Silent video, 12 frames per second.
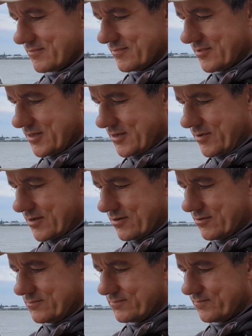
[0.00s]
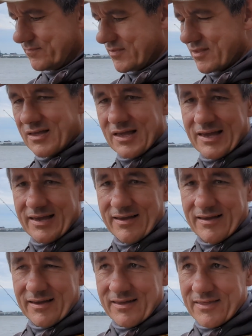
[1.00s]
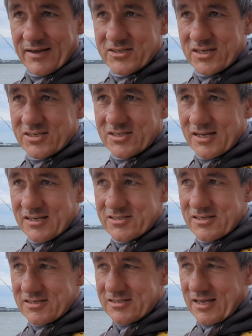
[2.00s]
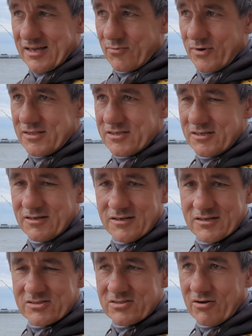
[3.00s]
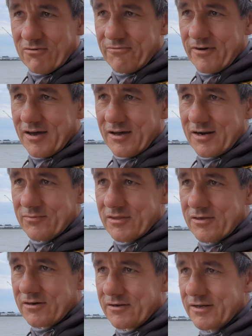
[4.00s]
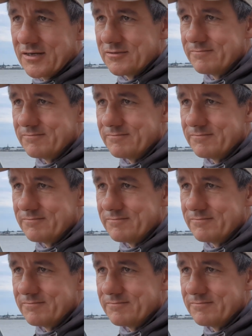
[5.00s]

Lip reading: There we go. That just tells us that winter is not far around the corner.